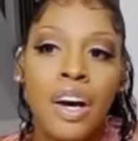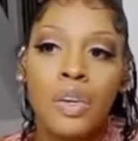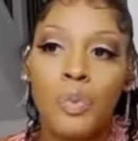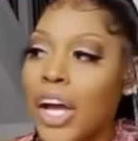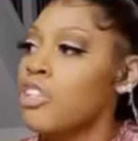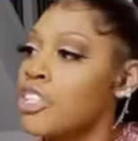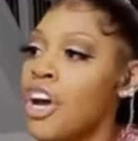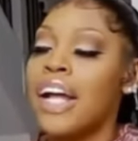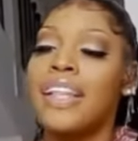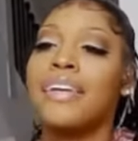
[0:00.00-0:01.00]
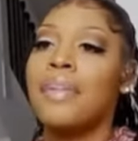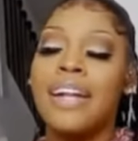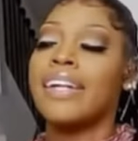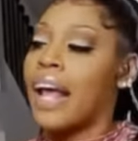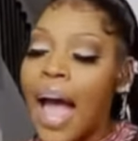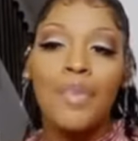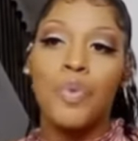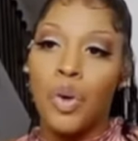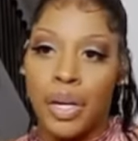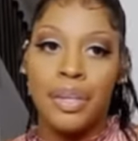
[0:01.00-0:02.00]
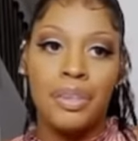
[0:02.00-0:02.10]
Why are you teach her not to not to have one?